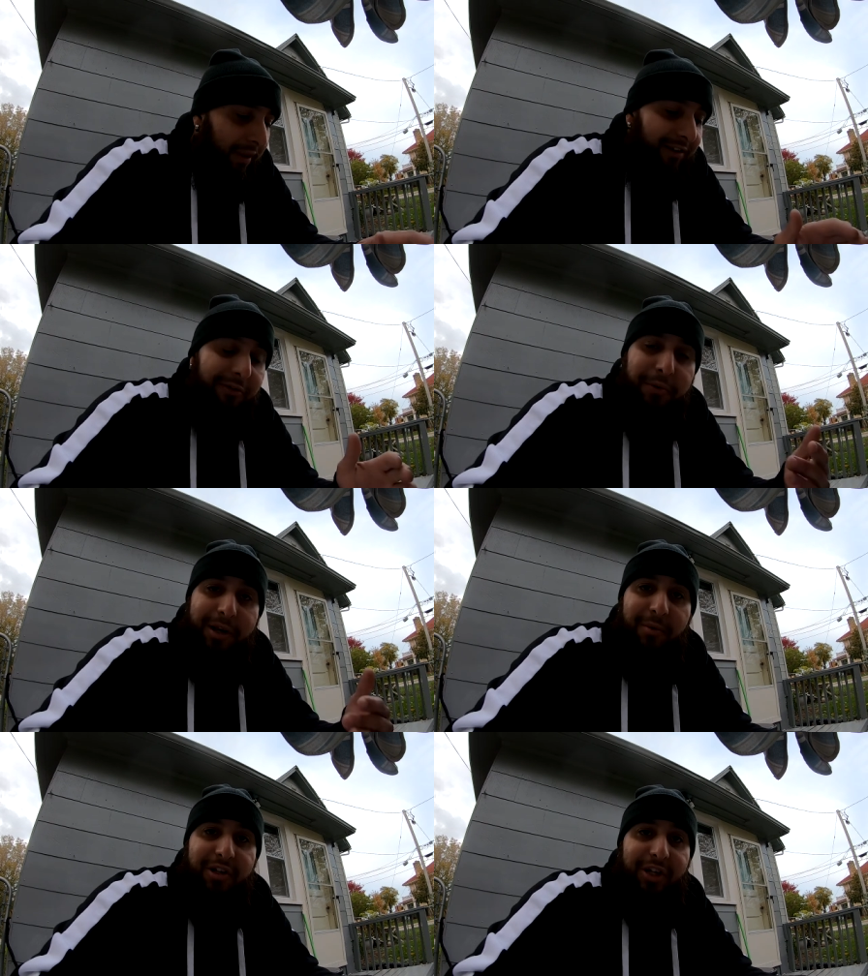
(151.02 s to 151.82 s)
this is
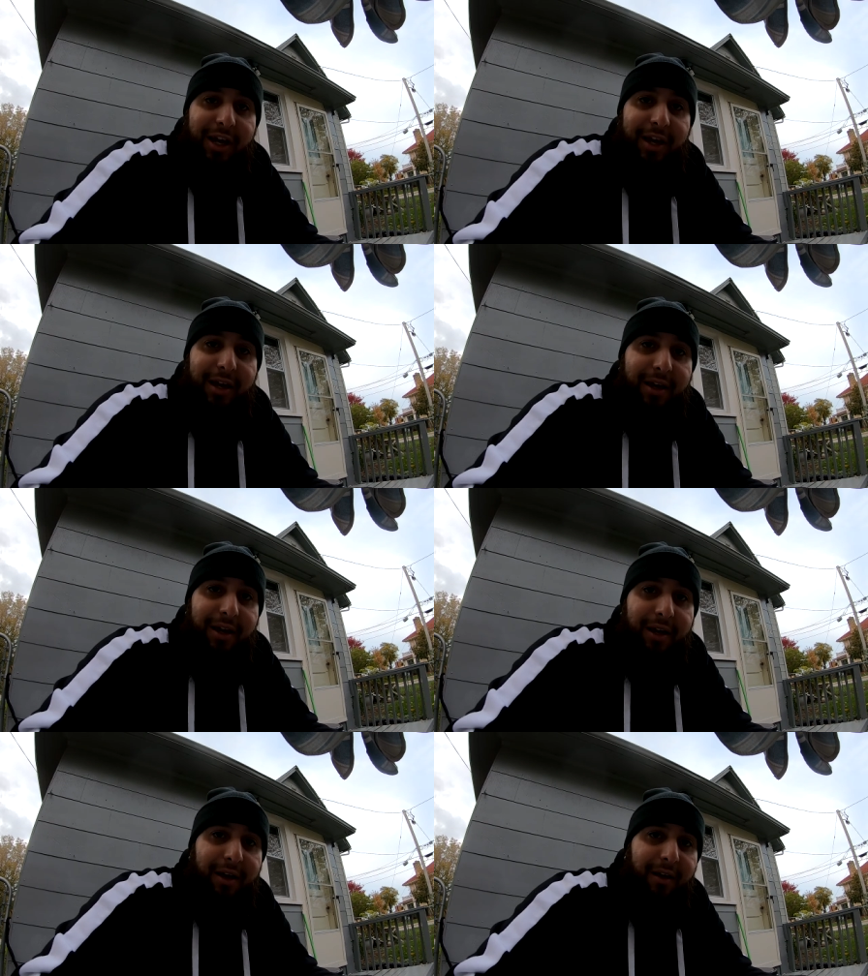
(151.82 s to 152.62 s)
pretty much it.
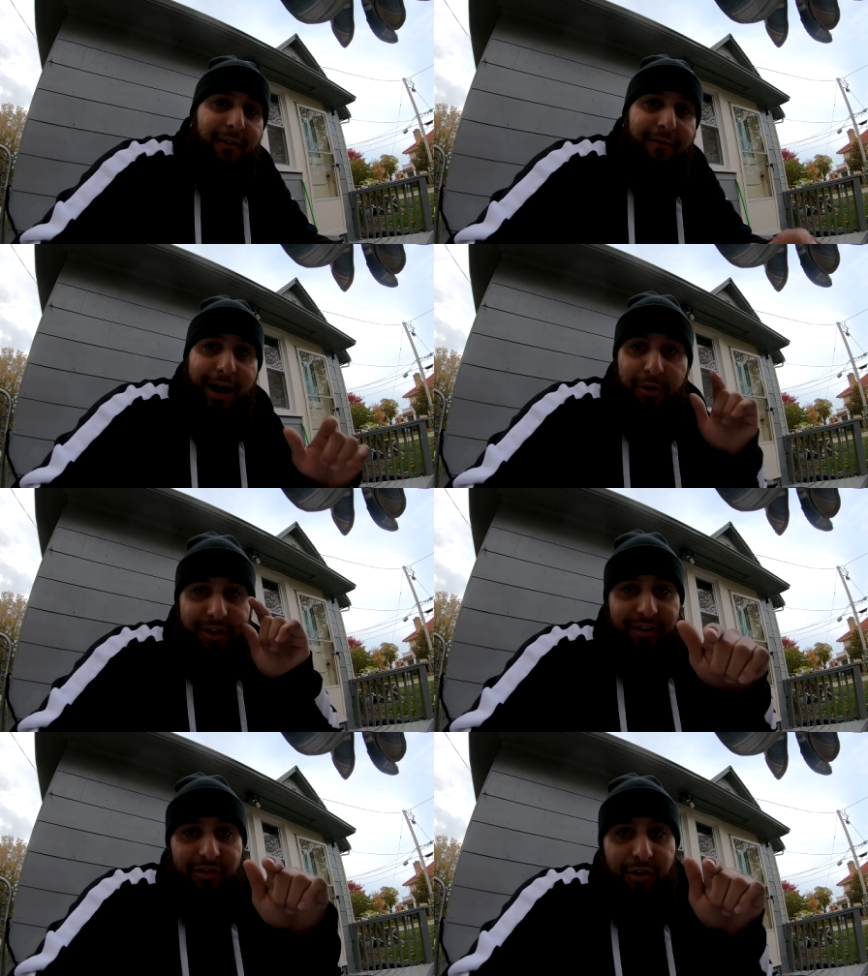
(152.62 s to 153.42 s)
Follow
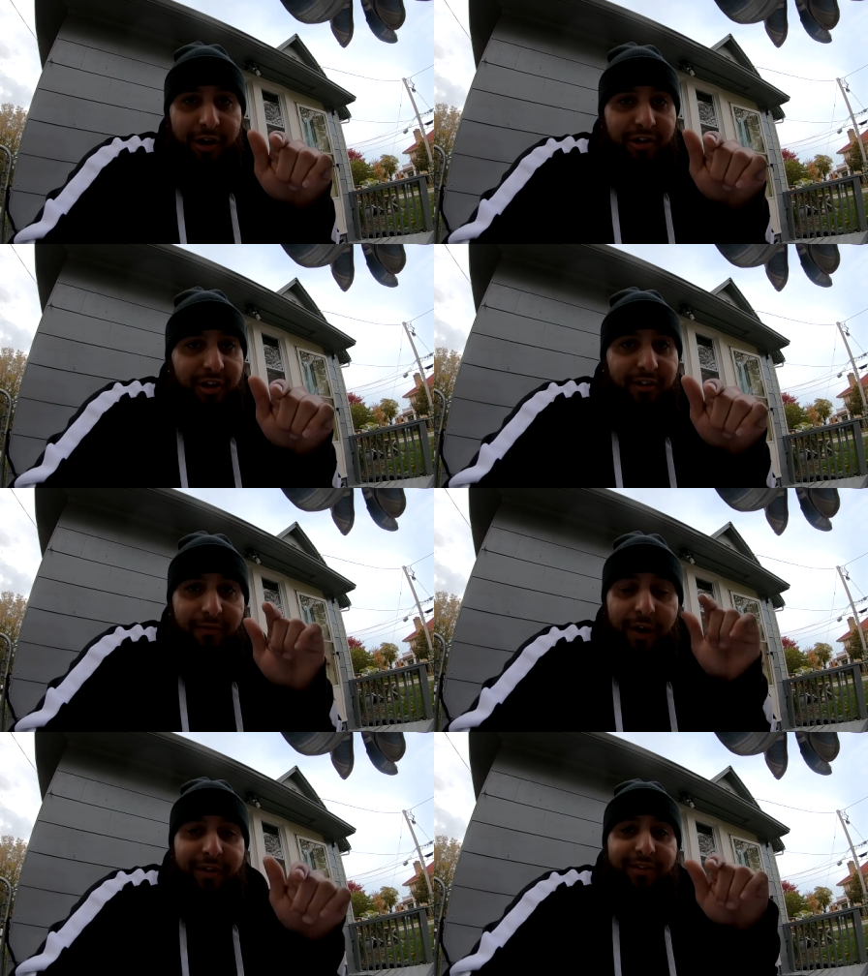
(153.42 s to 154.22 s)
the instructions,
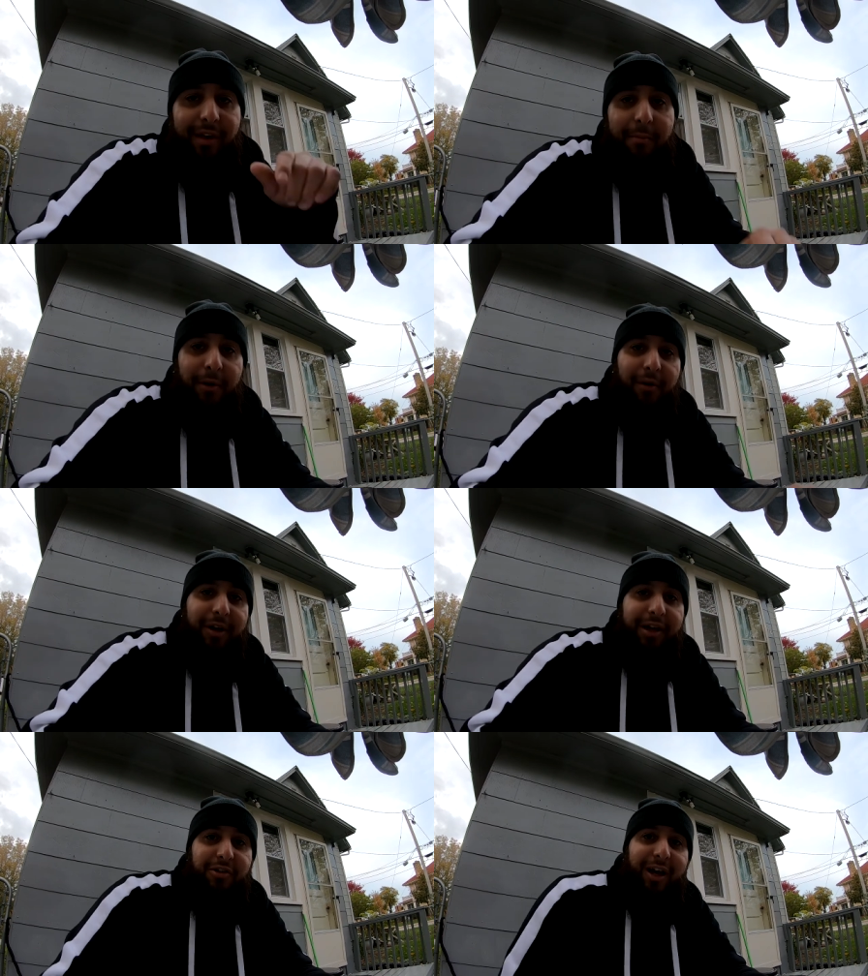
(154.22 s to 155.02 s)
very simple.
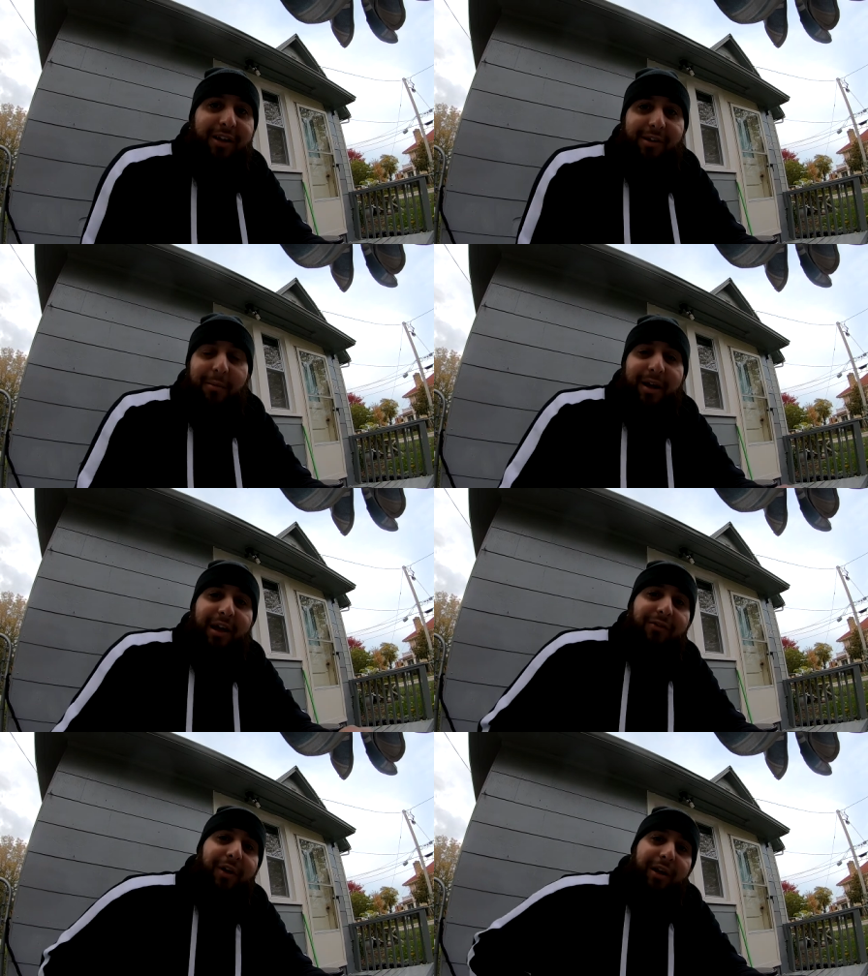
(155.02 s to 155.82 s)
Catch you guys on my
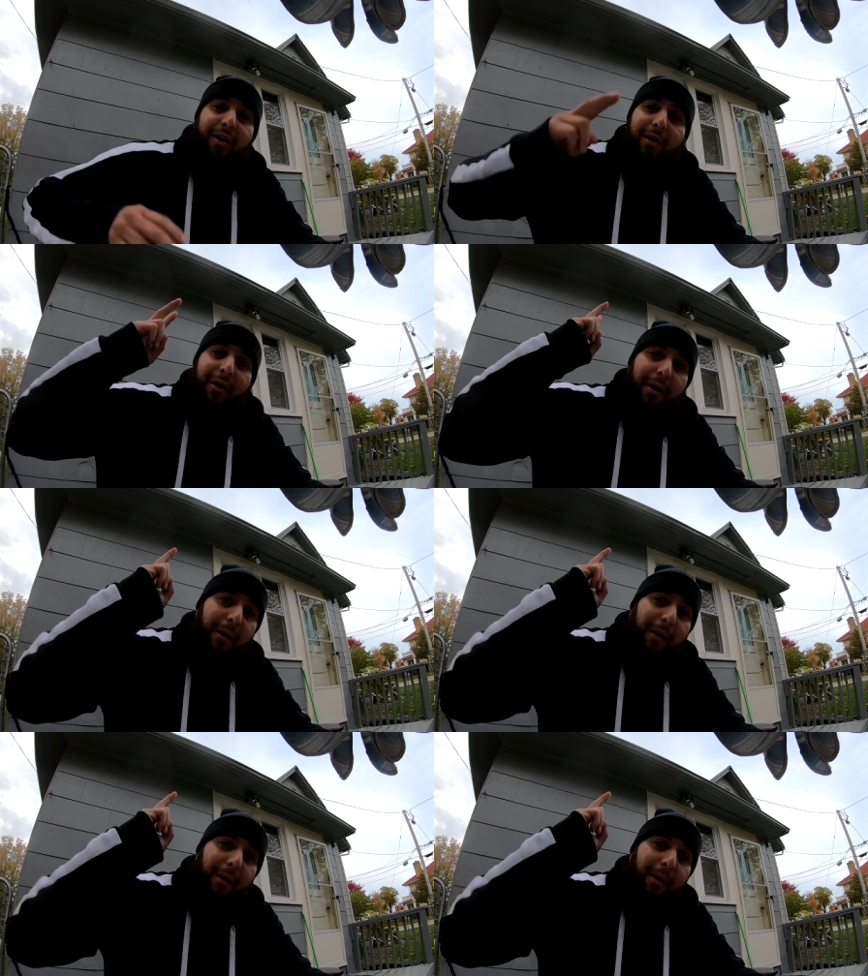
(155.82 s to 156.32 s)
next video.